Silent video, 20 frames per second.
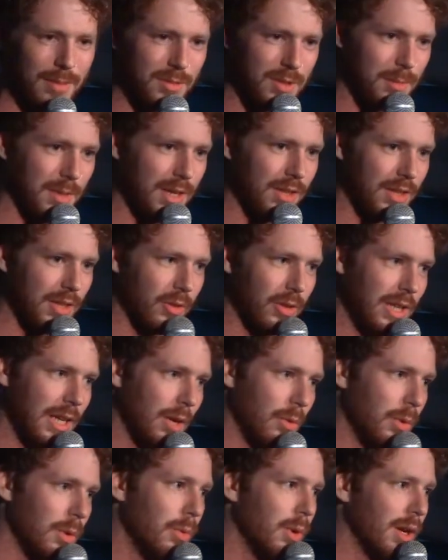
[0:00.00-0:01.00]
to me and they were
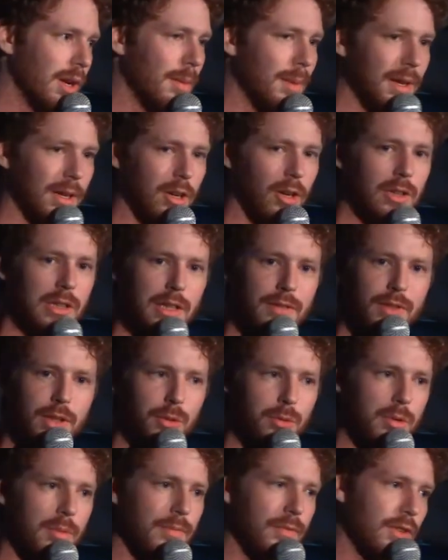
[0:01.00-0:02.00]
like, we want to make our living
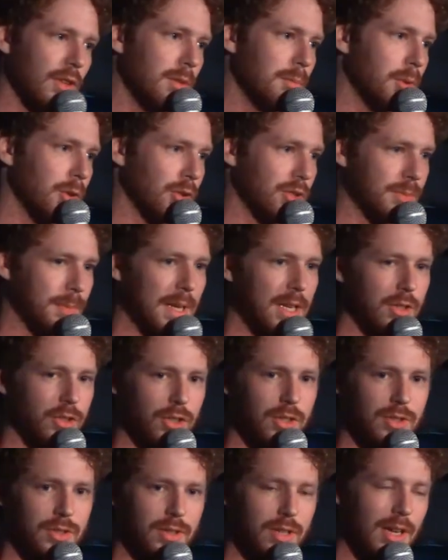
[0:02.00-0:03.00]
room feel more
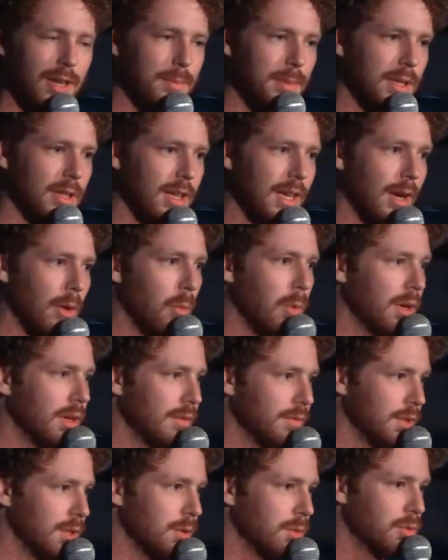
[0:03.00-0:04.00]
spacious. I'd be like, one
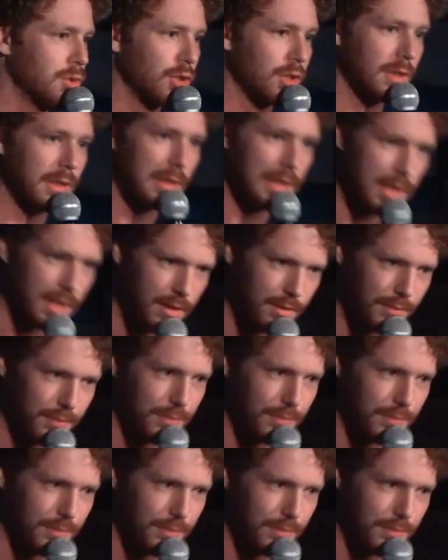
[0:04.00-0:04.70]
of you should leave.